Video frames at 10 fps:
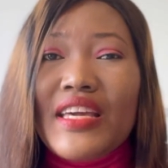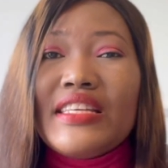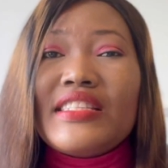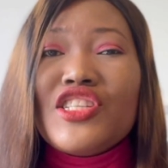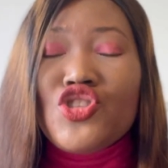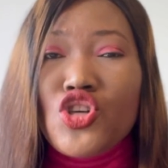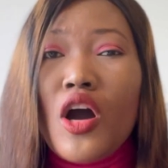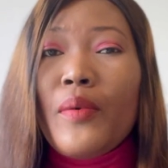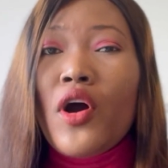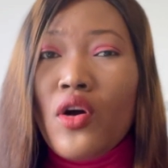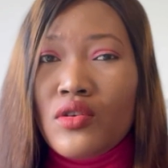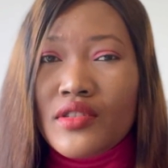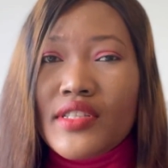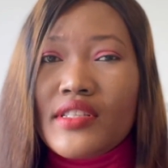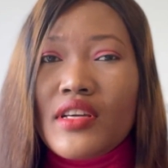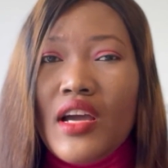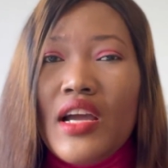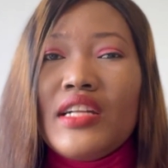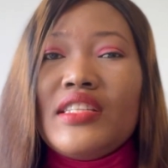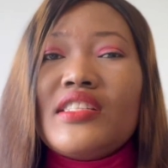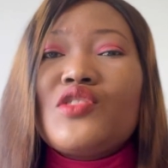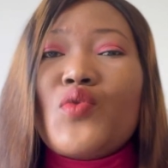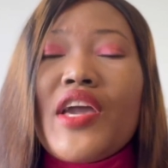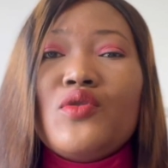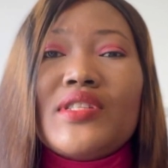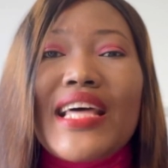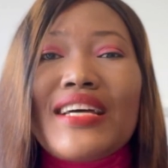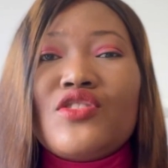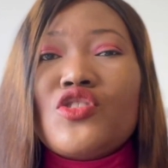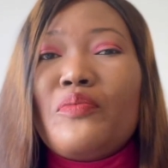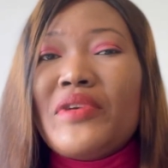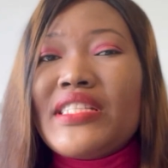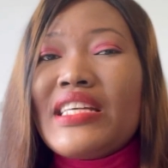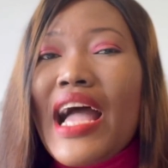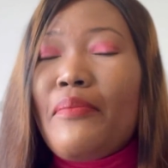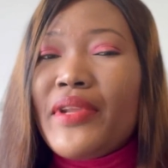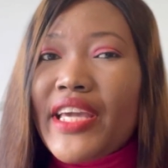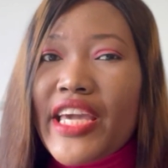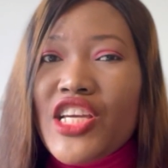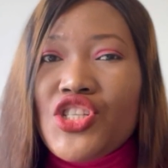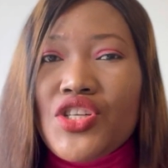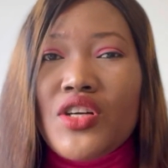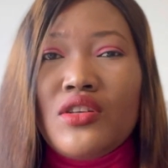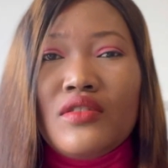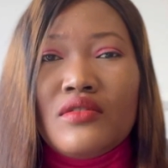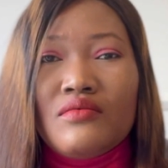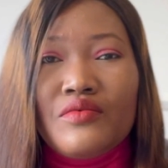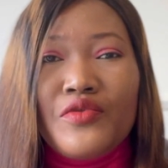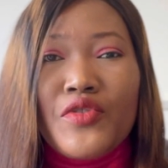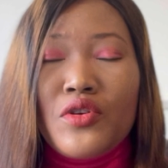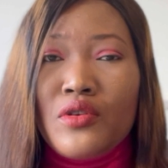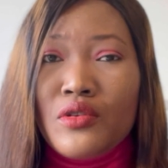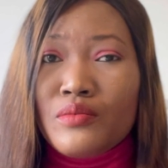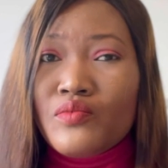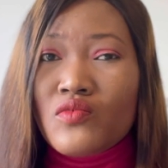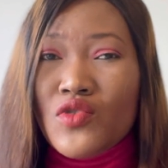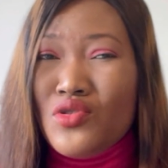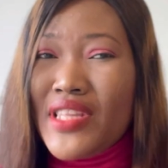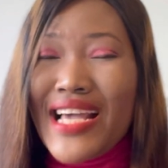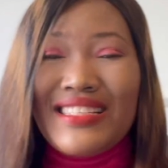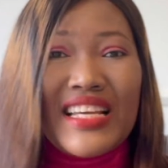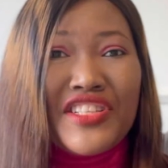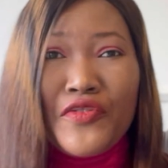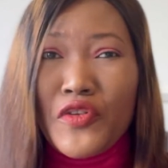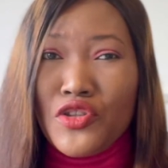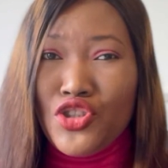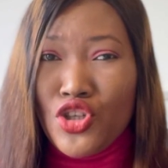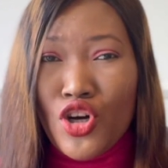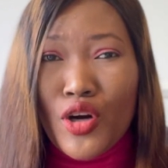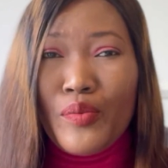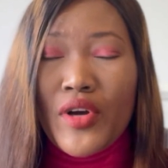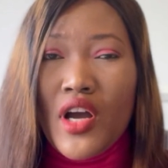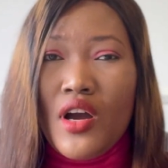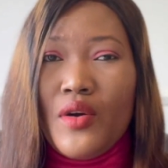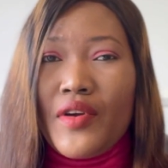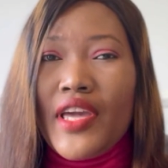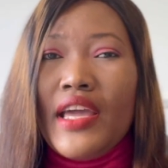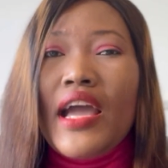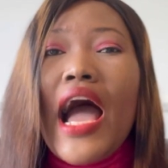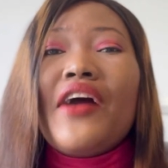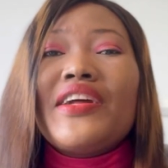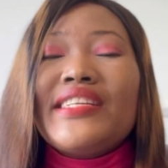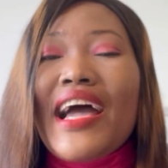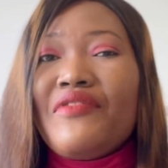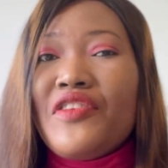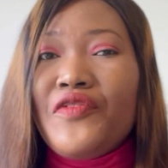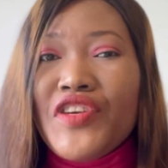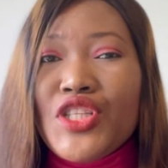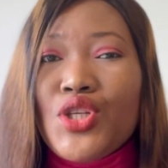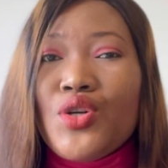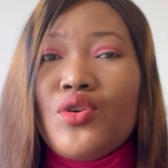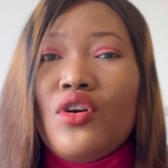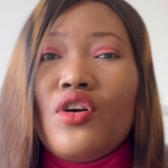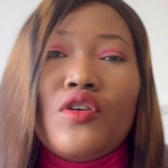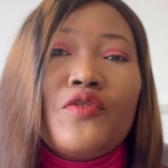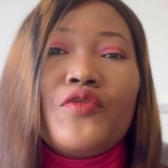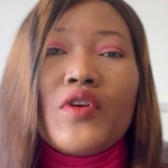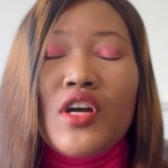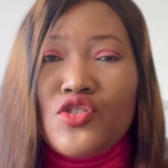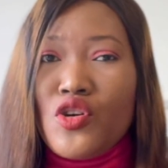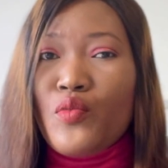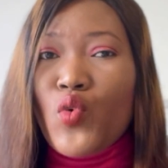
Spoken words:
is the job hunt. This is where you start submitting application for, start searching for job. Okay, I already have a video of some